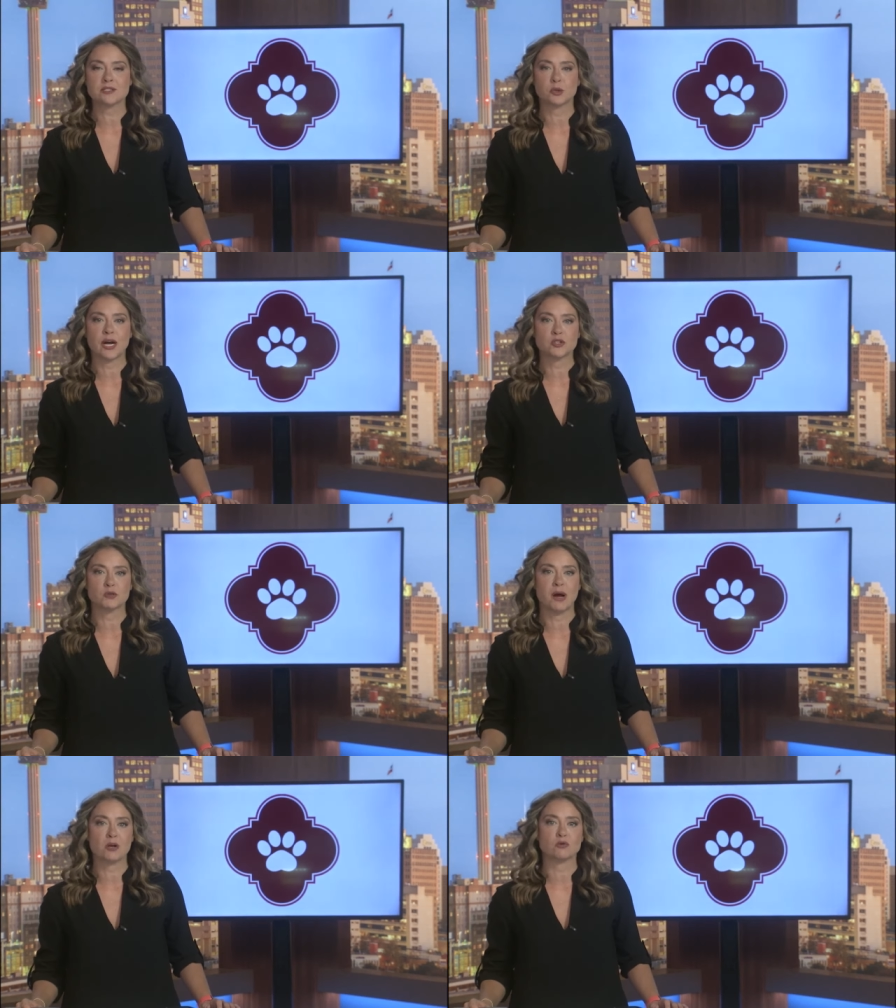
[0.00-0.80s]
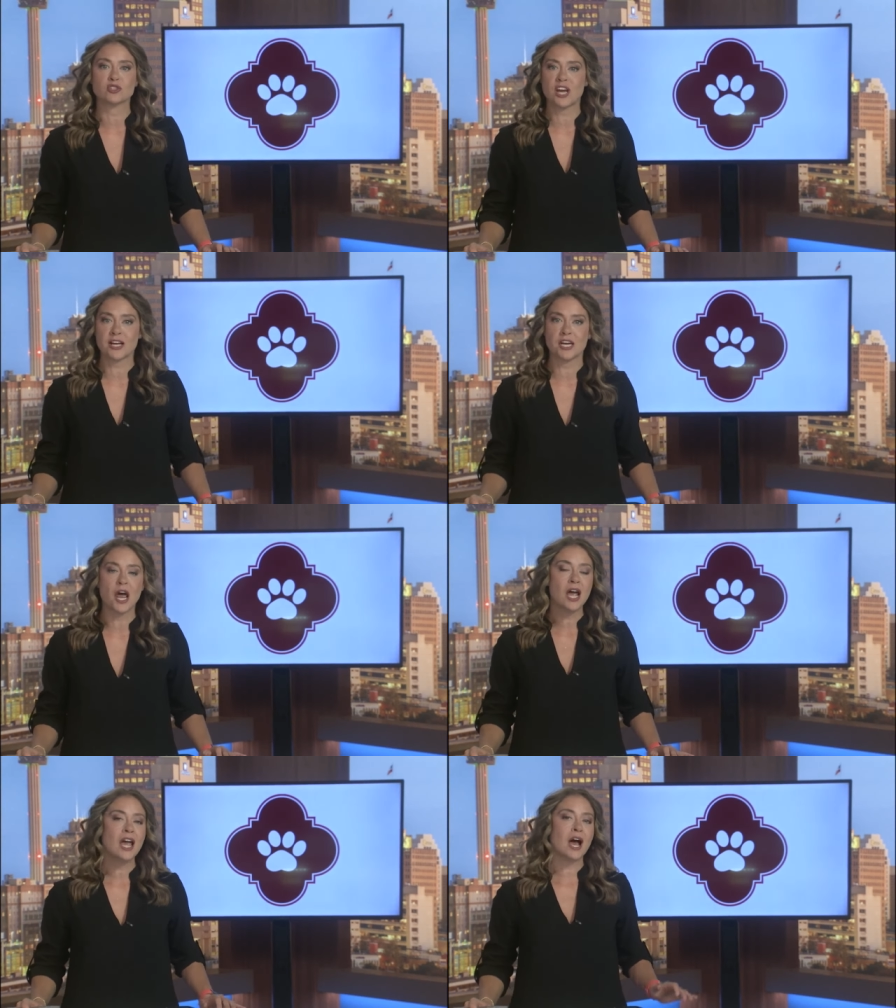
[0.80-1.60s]
director Michael Shannon
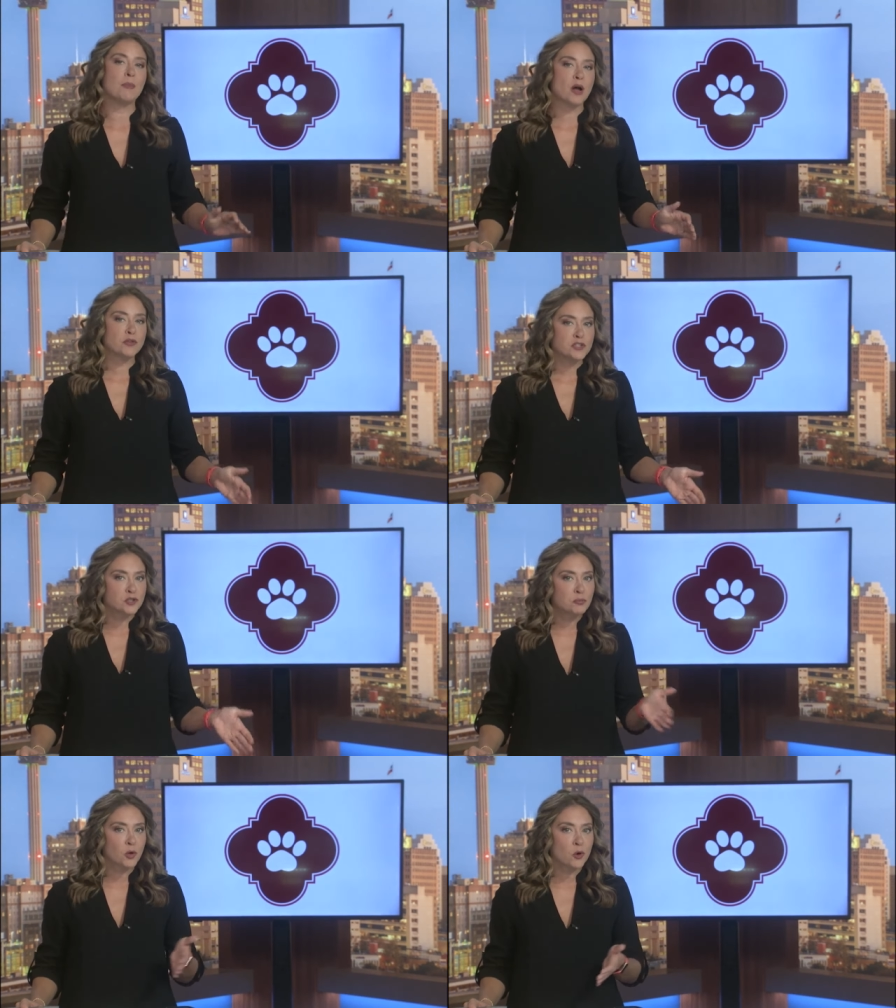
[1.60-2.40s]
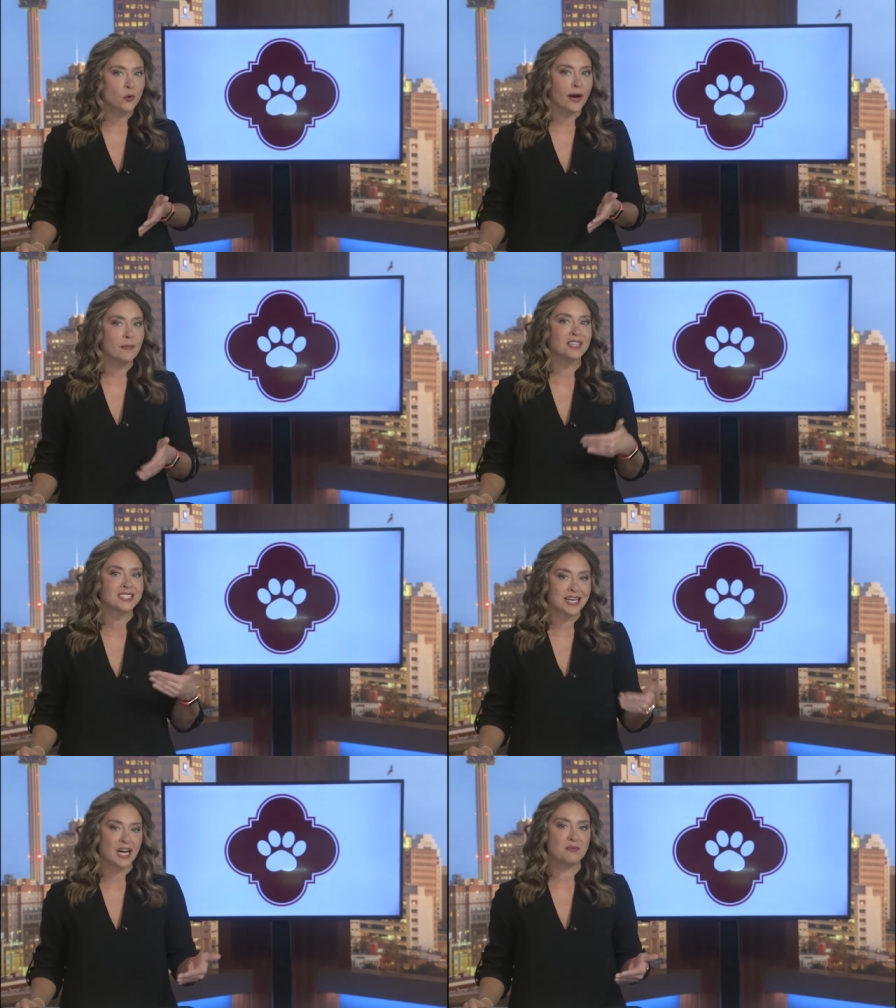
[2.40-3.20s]
about this new program and the
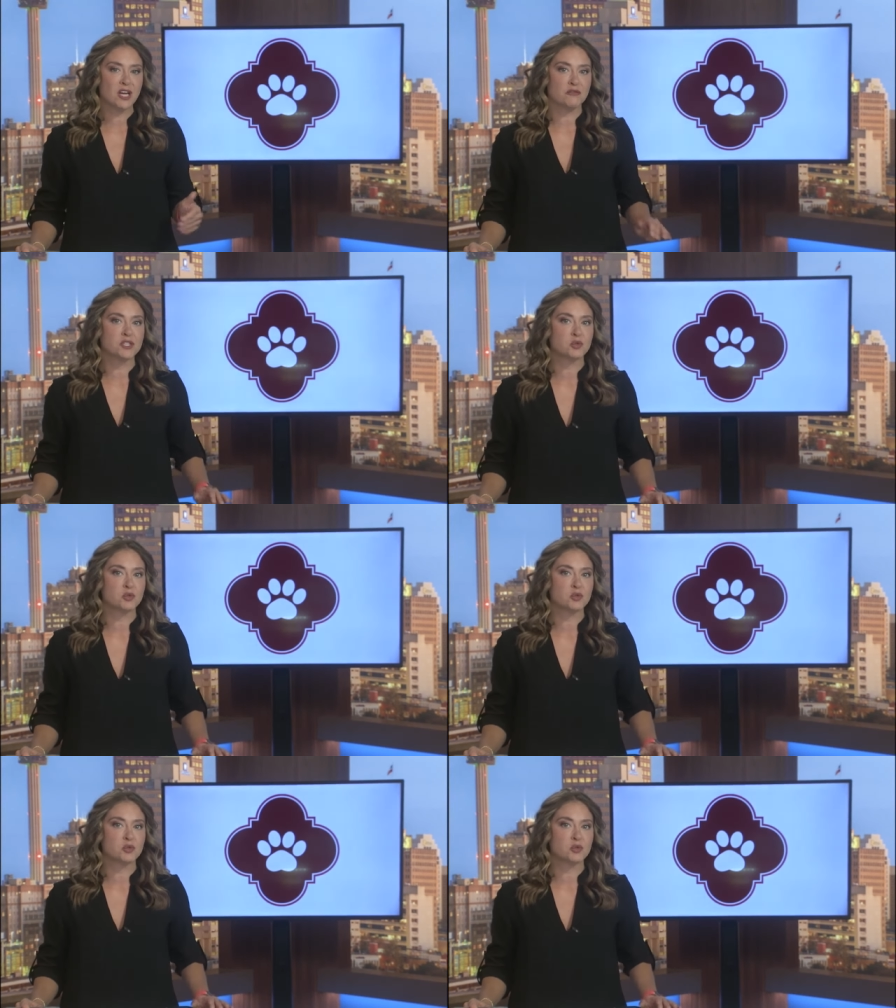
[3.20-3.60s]
timing of its